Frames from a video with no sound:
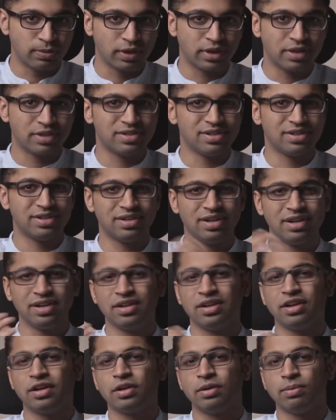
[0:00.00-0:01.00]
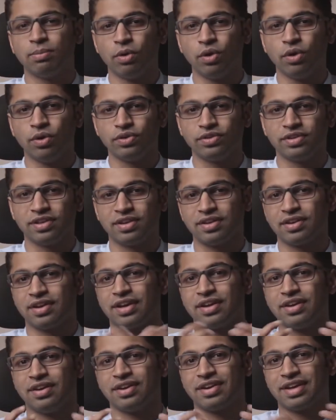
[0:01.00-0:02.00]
because it did a little more than a regular